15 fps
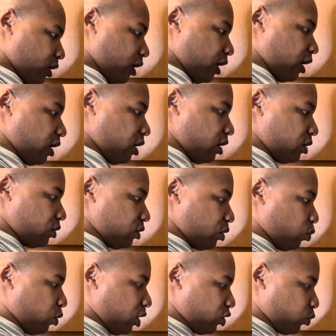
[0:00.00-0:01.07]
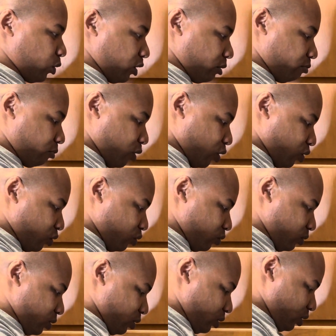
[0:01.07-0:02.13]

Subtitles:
And the ones with the mold,